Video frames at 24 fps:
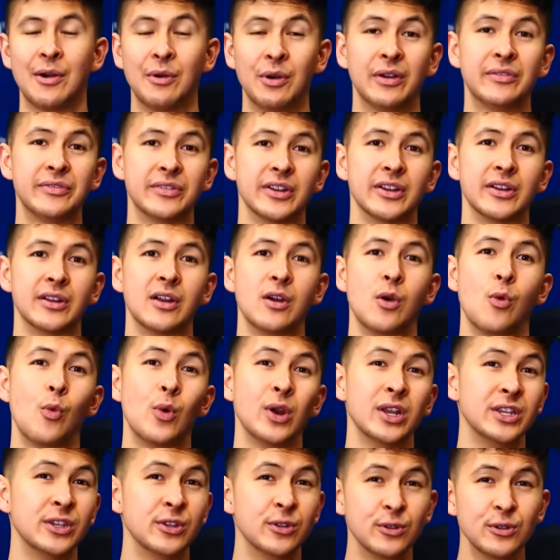However,
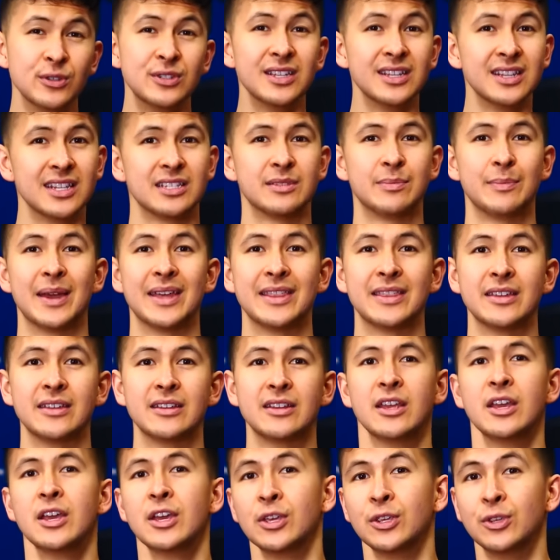when using this
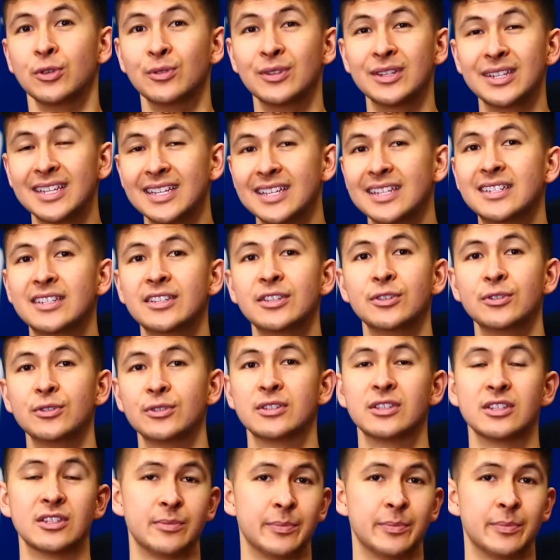method, you need to use it